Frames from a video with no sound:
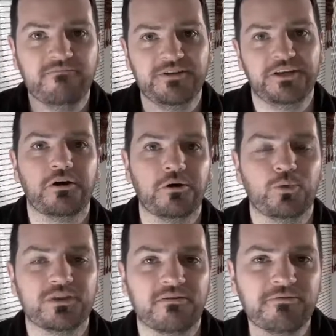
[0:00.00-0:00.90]
video
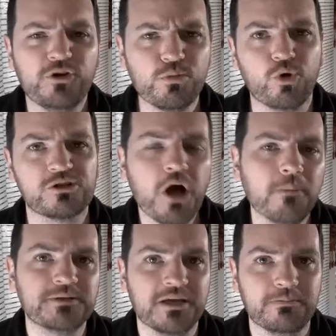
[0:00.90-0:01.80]
with a few more
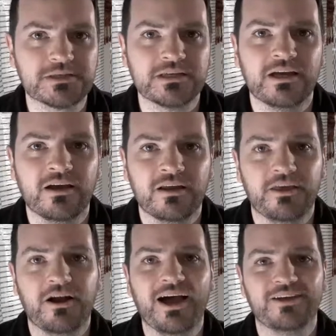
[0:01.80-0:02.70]
top tips
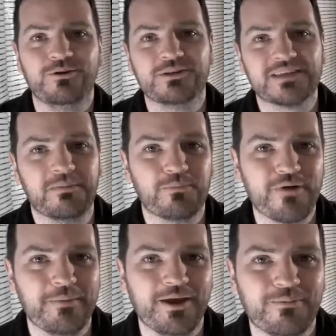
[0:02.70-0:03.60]
that I use in
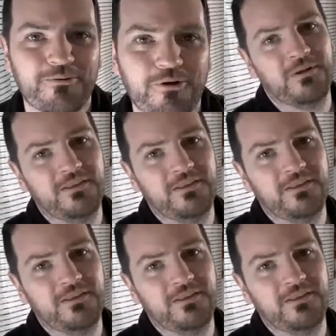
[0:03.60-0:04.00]
Premiere Pro.